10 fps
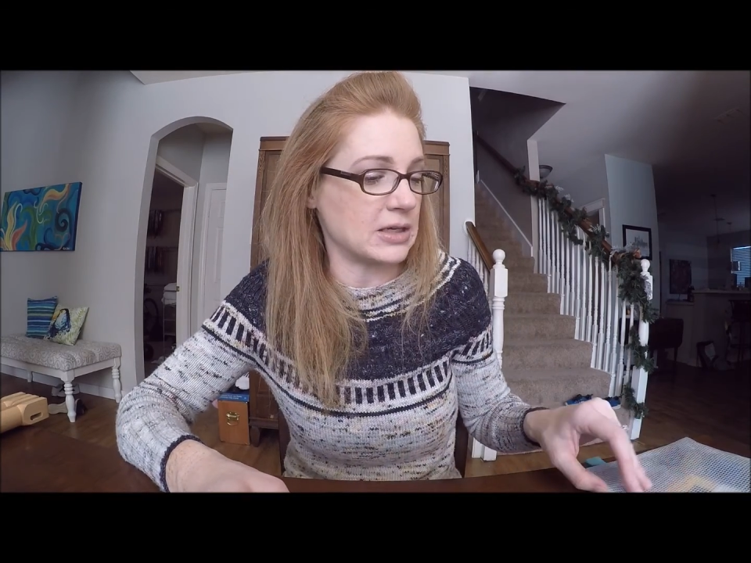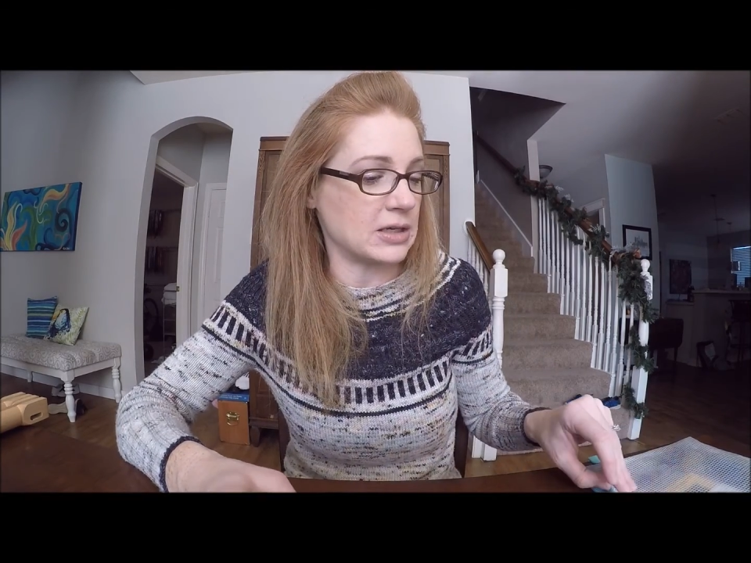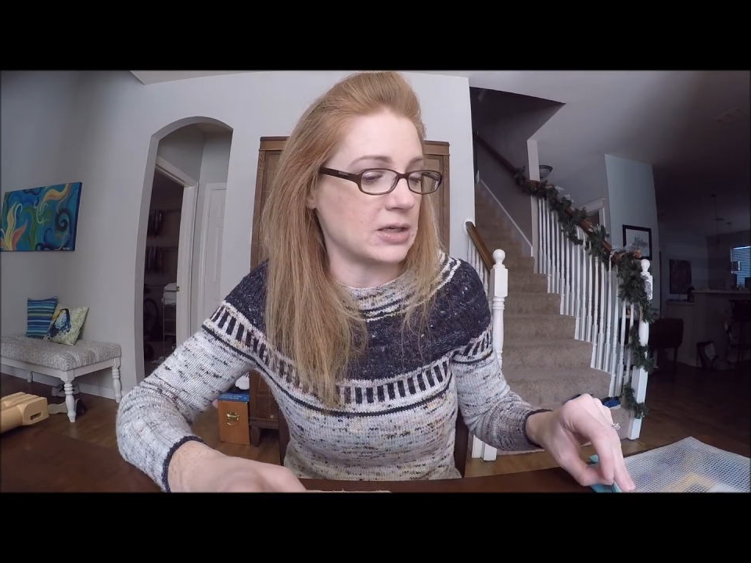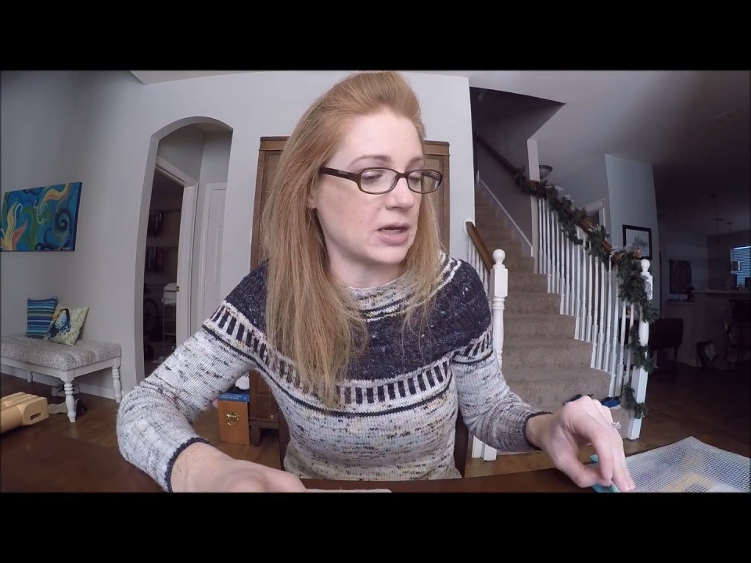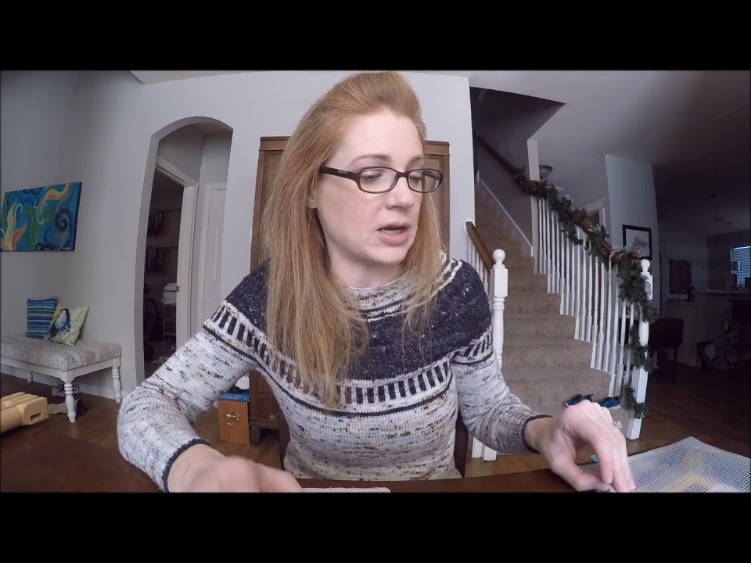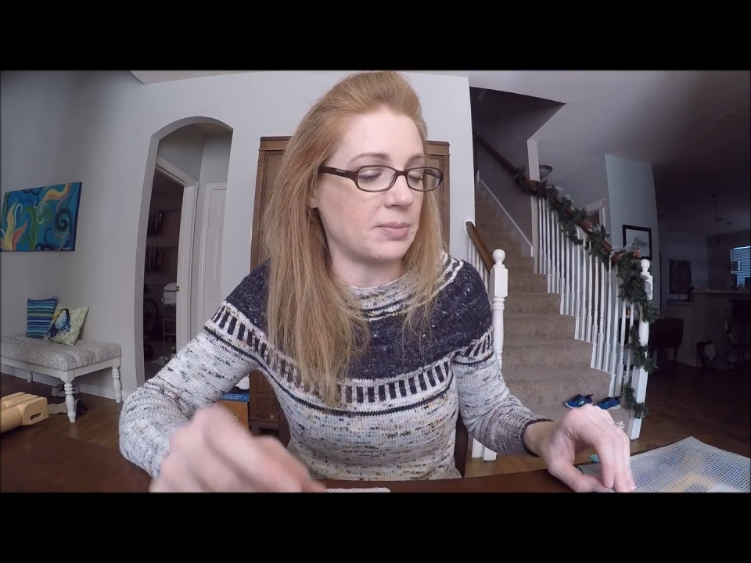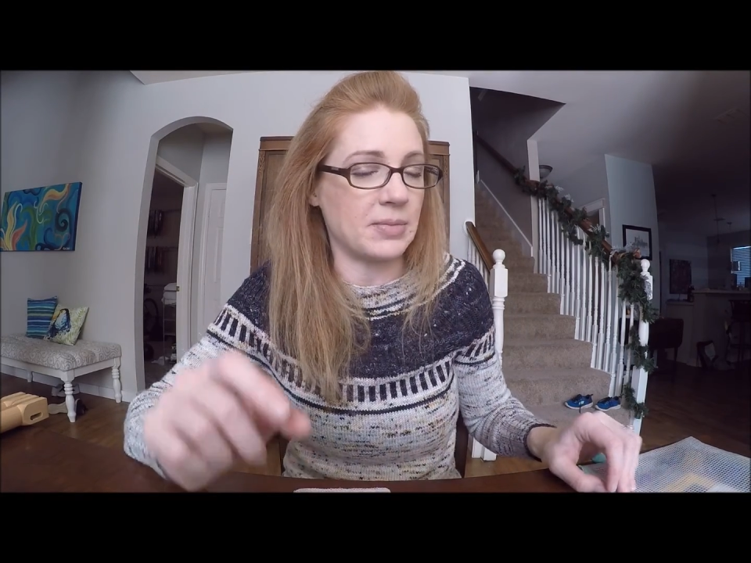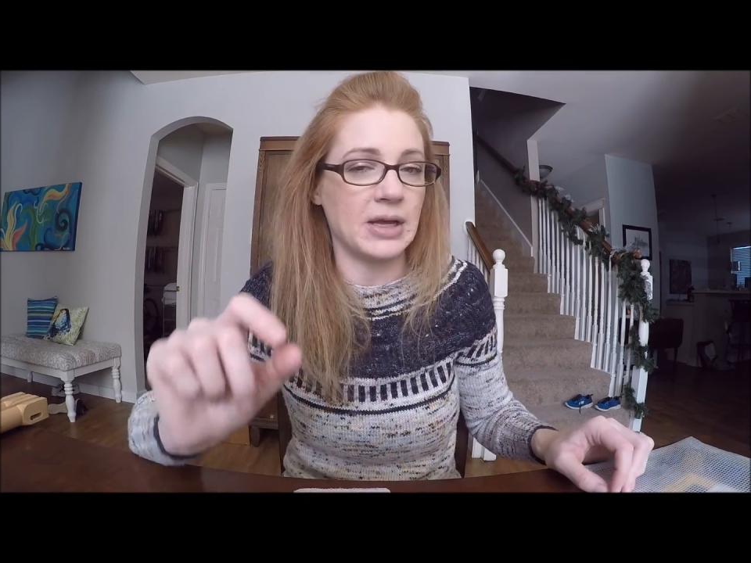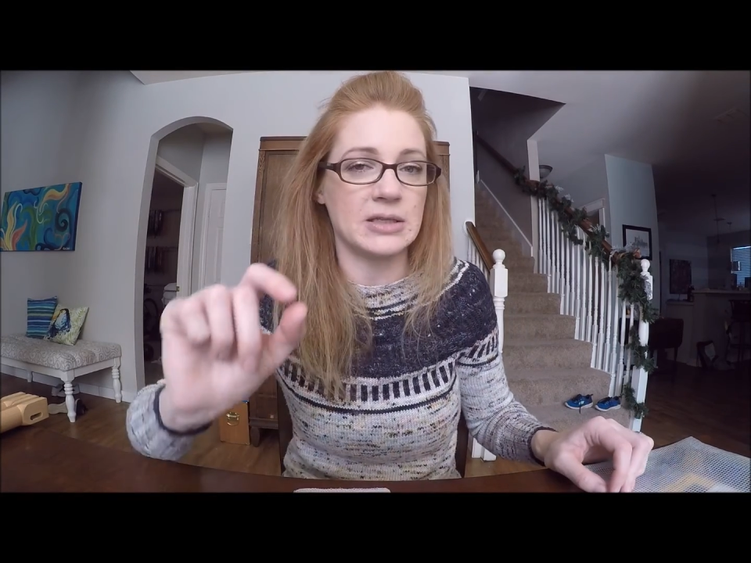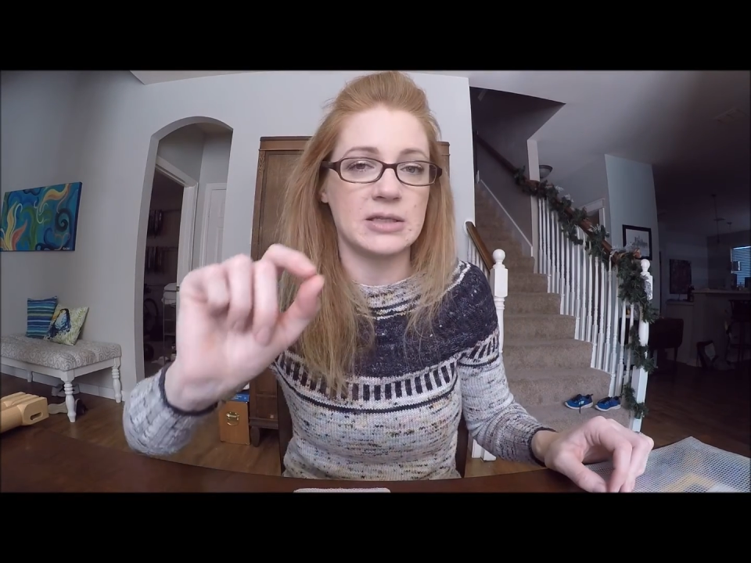
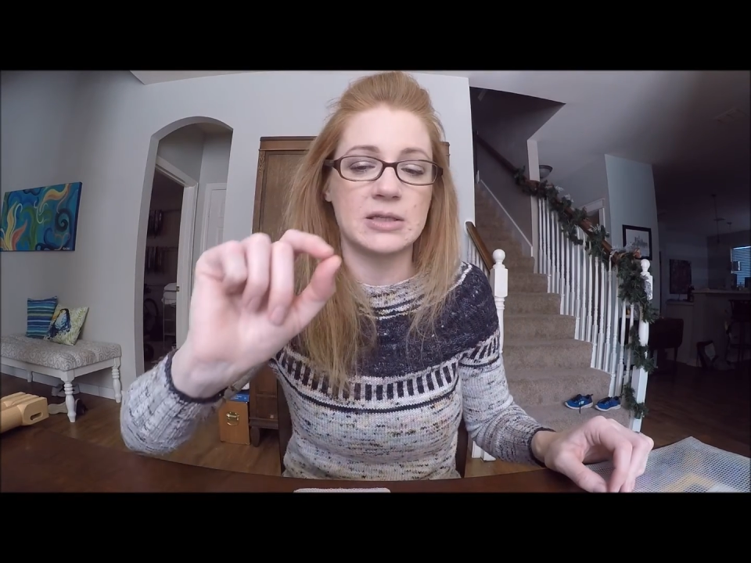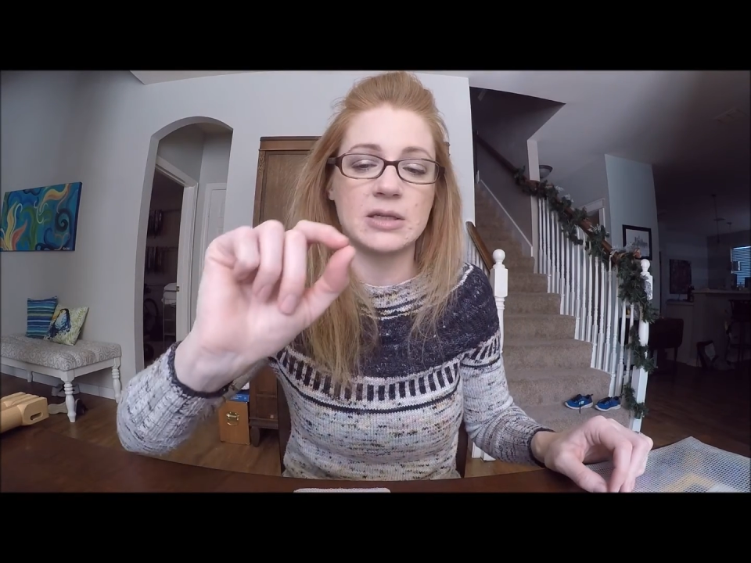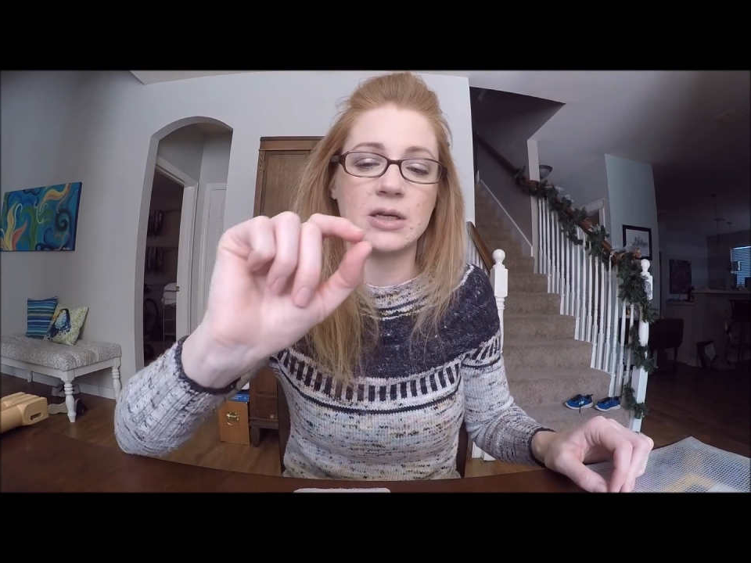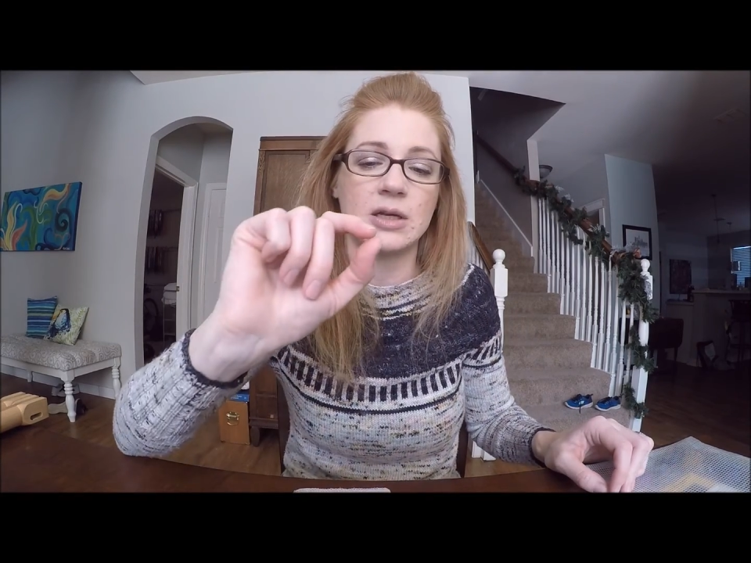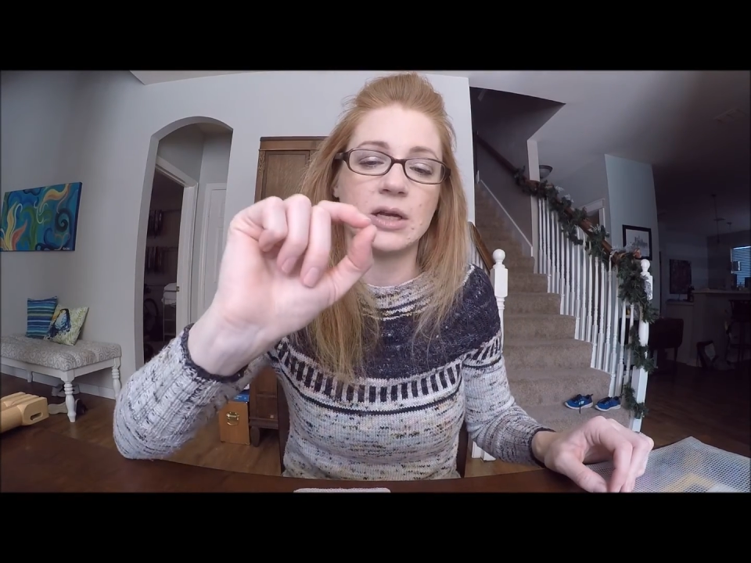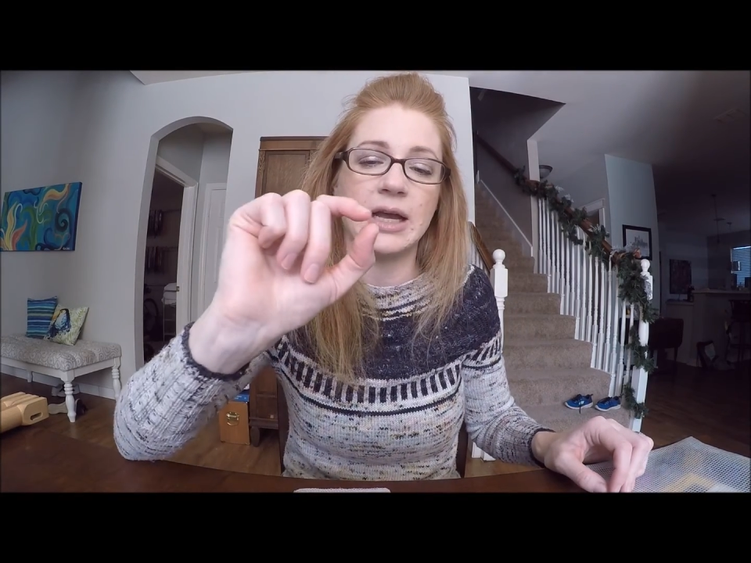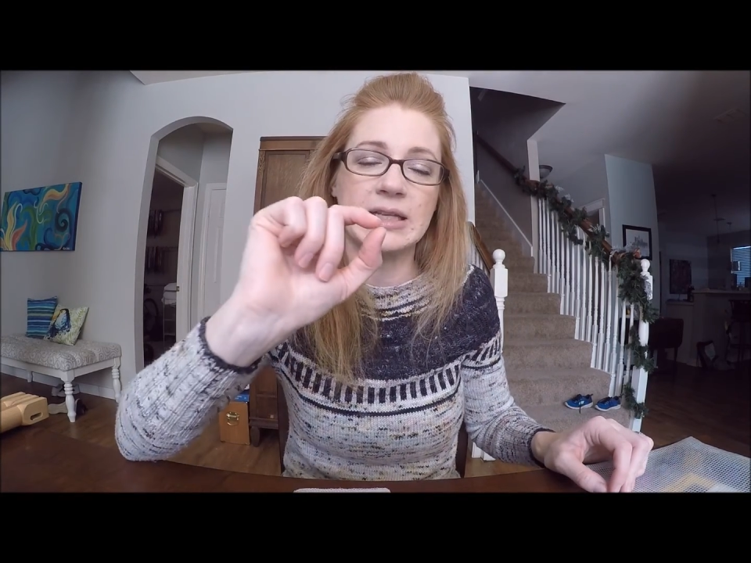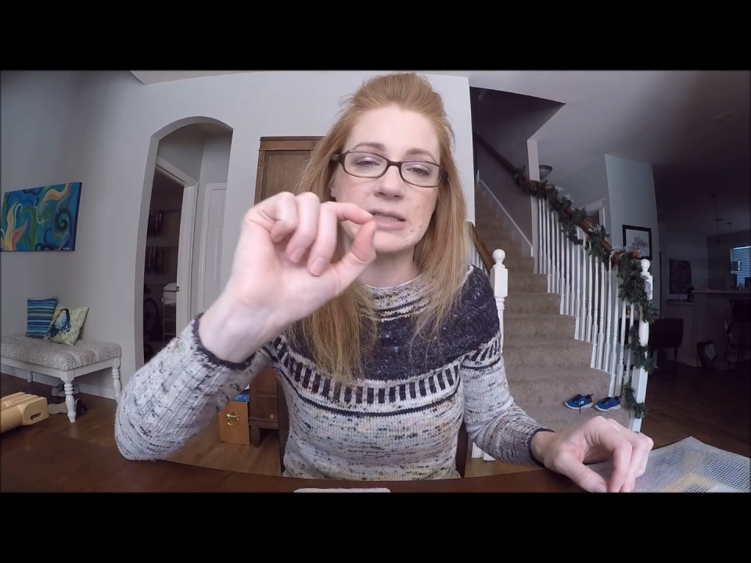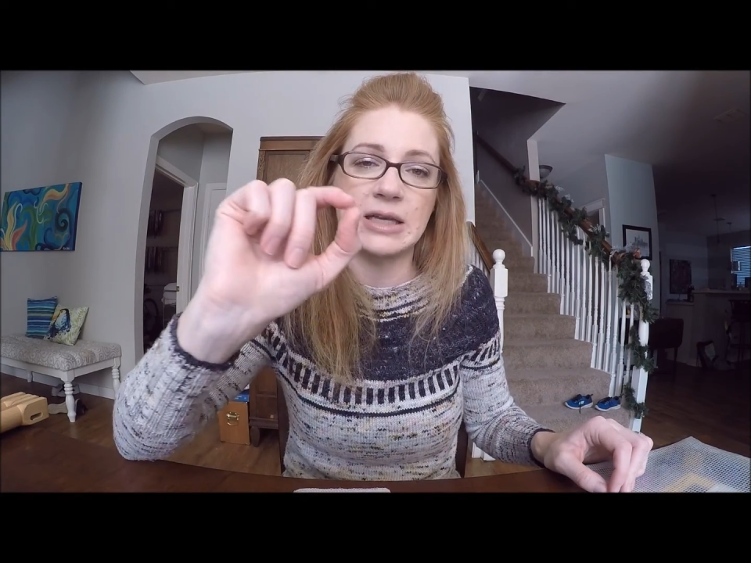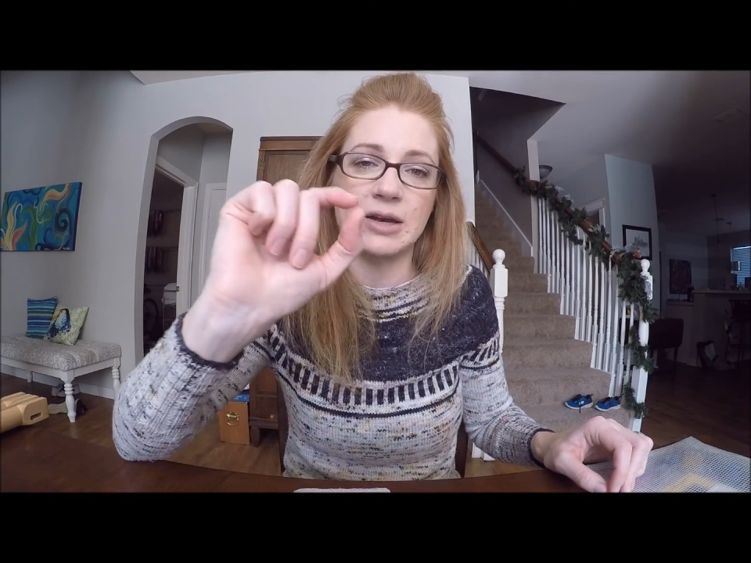
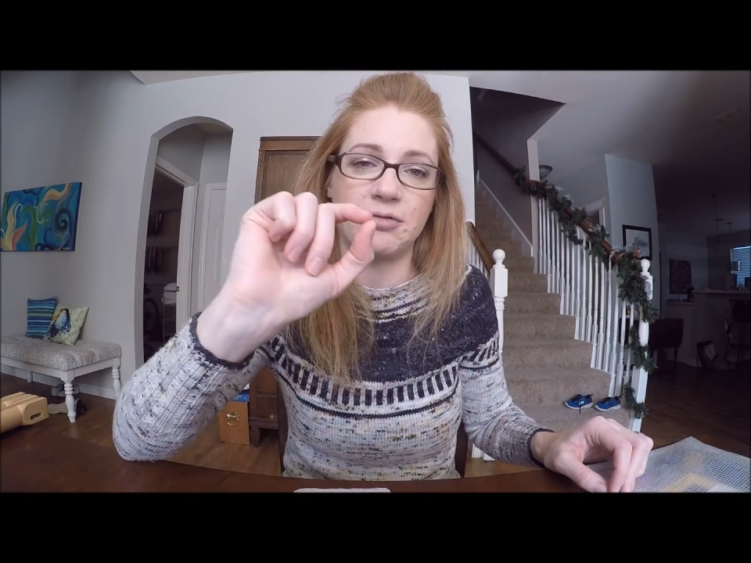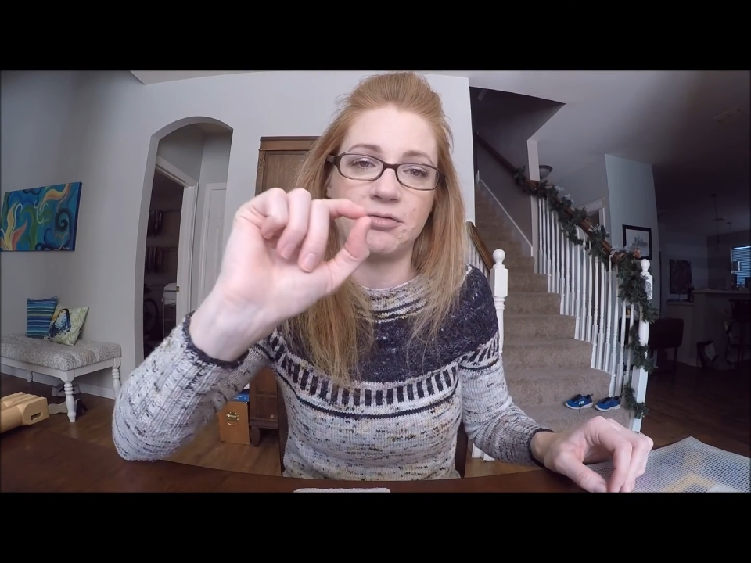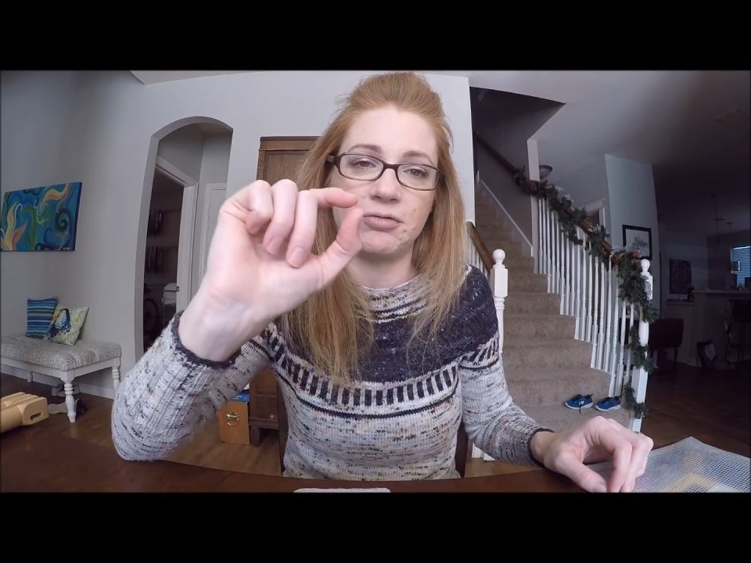it's like a